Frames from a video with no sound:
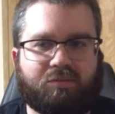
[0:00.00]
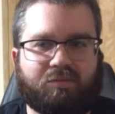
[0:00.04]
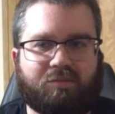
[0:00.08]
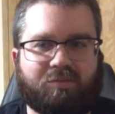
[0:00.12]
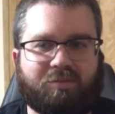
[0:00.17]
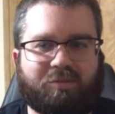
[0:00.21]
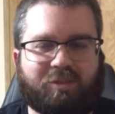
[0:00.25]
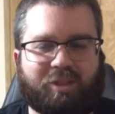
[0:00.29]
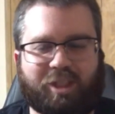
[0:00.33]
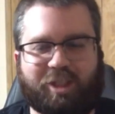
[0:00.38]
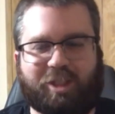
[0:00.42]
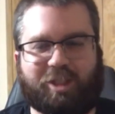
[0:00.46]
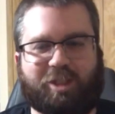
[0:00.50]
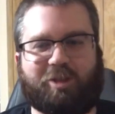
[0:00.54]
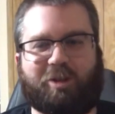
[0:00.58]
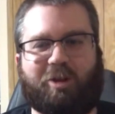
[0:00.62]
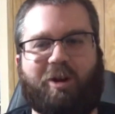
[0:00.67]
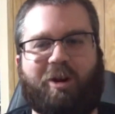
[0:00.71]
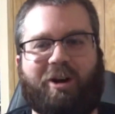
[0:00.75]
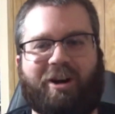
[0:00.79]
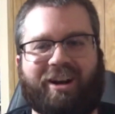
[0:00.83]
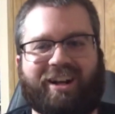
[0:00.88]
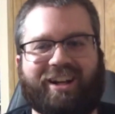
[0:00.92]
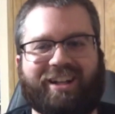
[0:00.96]

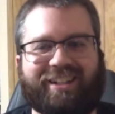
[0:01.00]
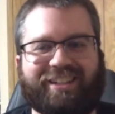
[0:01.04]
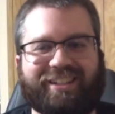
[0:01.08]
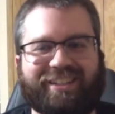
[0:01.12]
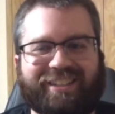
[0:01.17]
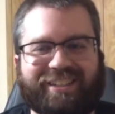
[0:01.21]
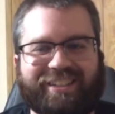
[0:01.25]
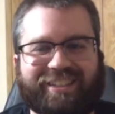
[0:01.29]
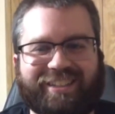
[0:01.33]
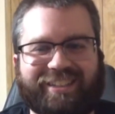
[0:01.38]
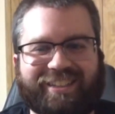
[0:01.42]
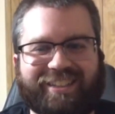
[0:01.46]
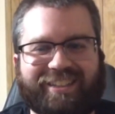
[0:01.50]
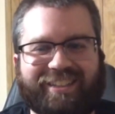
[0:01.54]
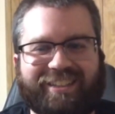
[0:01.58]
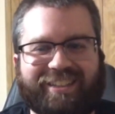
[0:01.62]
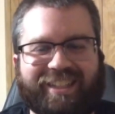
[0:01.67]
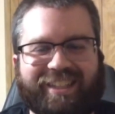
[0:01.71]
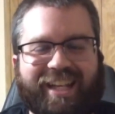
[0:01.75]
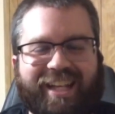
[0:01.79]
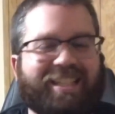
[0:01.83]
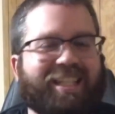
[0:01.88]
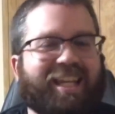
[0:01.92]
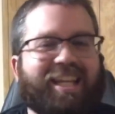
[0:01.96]
Destroy.
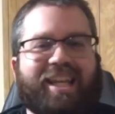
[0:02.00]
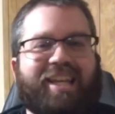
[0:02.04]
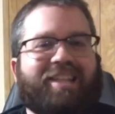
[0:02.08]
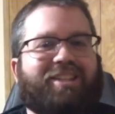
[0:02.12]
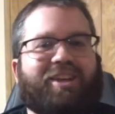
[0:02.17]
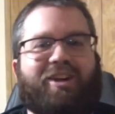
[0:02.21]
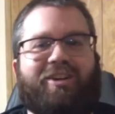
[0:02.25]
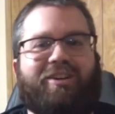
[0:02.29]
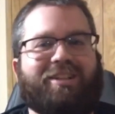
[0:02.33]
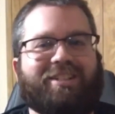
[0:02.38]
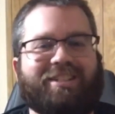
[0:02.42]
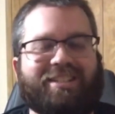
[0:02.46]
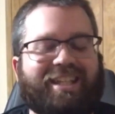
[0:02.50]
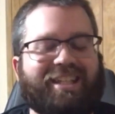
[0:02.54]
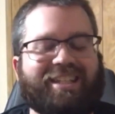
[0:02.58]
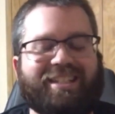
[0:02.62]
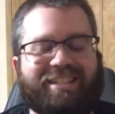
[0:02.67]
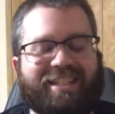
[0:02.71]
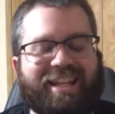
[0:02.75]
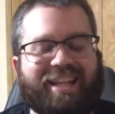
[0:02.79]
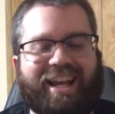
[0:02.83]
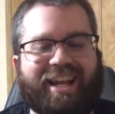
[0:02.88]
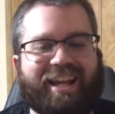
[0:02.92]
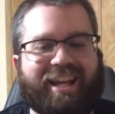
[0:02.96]
That's all it can
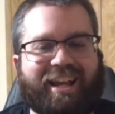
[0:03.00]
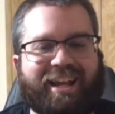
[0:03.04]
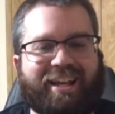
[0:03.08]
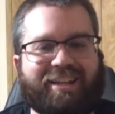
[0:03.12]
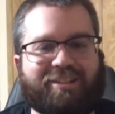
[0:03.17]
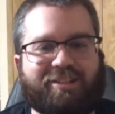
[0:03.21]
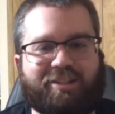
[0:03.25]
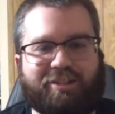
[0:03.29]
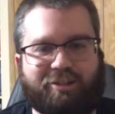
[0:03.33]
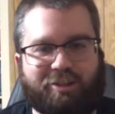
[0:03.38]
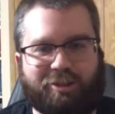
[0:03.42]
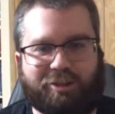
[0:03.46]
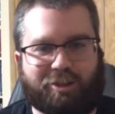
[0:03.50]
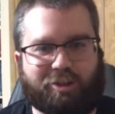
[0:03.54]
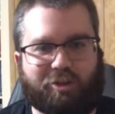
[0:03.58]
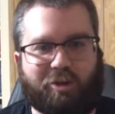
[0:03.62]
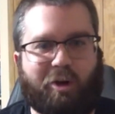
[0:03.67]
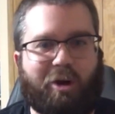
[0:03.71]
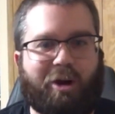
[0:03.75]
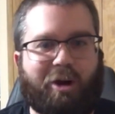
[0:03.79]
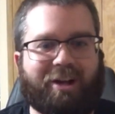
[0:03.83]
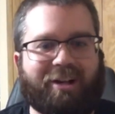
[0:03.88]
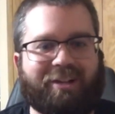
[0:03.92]
say, I guess. Destroy.